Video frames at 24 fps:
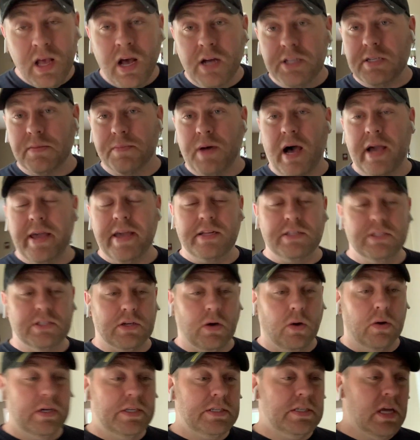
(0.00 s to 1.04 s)
some high-end
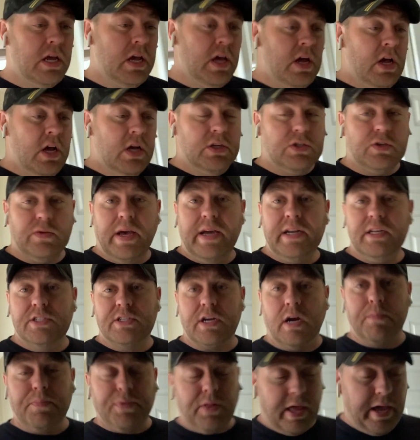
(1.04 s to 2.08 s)
Zoas. So that is
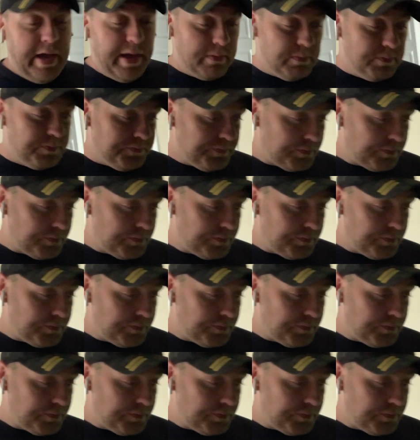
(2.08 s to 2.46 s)
our plan.